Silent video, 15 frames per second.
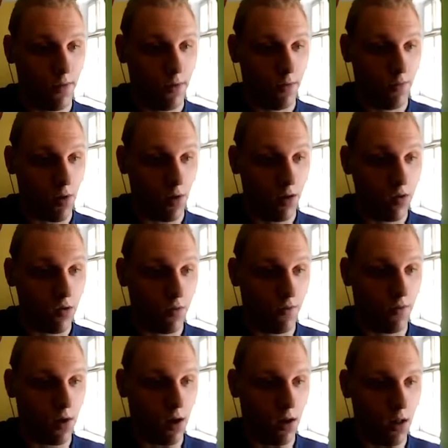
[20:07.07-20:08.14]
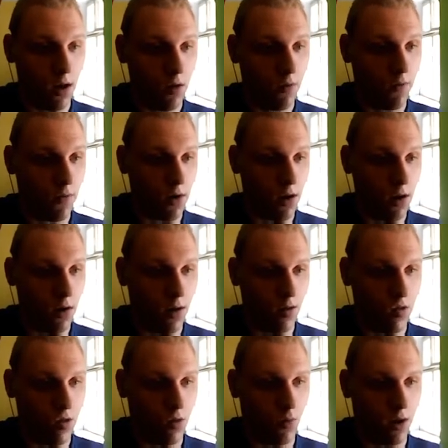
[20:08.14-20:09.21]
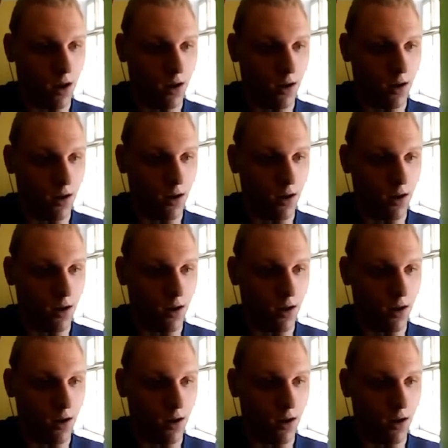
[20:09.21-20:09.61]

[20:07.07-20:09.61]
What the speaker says: Where is our file? Our file is located